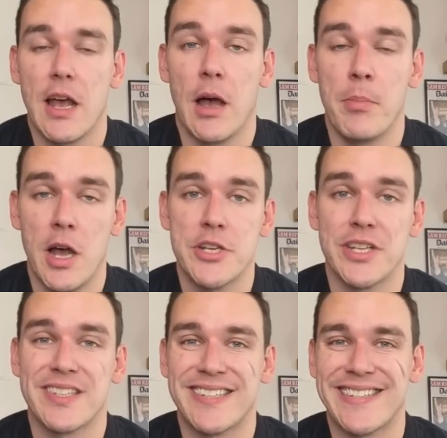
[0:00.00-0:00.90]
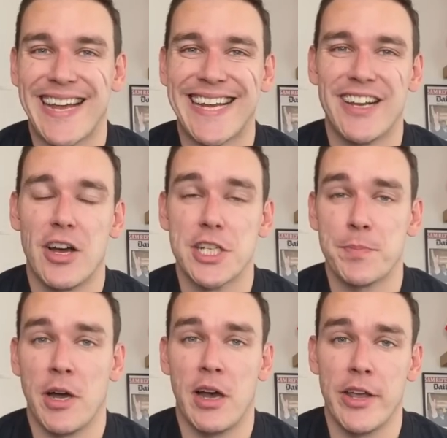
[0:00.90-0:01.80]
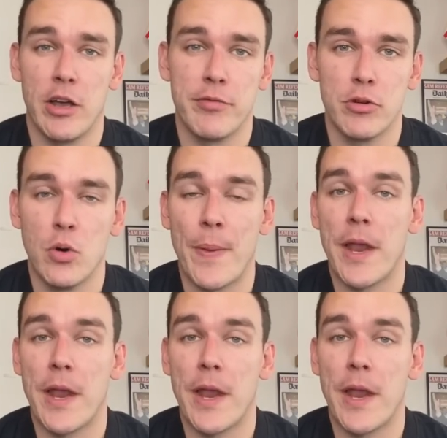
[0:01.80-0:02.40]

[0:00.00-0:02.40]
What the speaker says: emerging as the second largest party overall and the